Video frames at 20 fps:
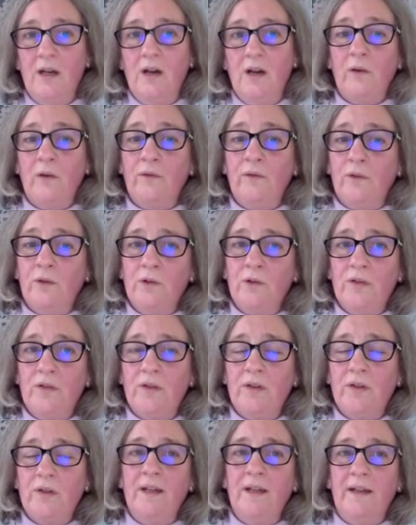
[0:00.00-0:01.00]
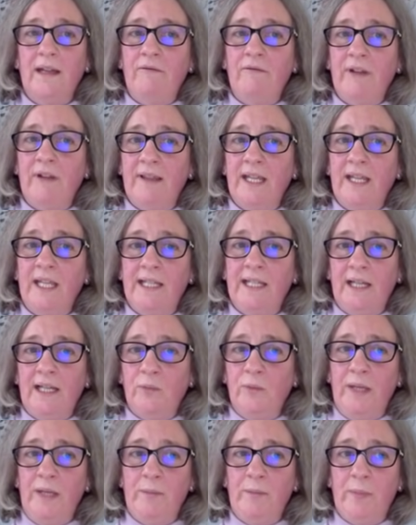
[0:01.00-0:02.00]
Of course, everything that
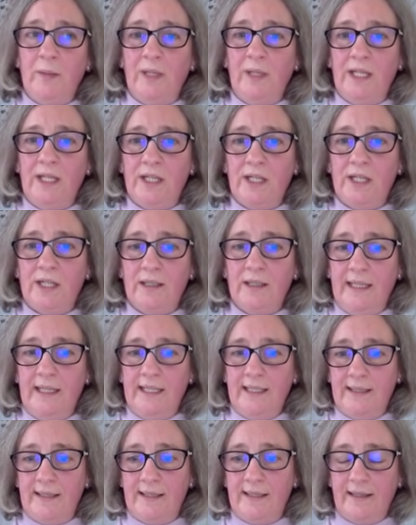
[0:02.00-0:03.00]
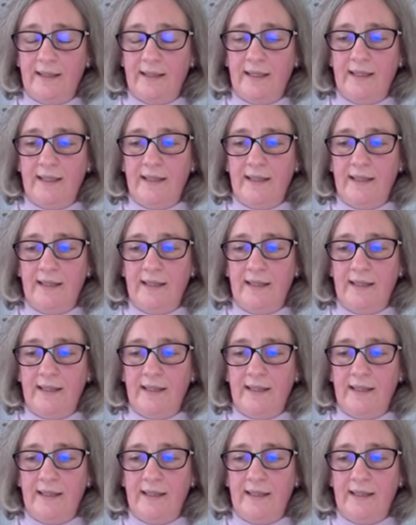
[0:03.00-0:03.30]
we publish is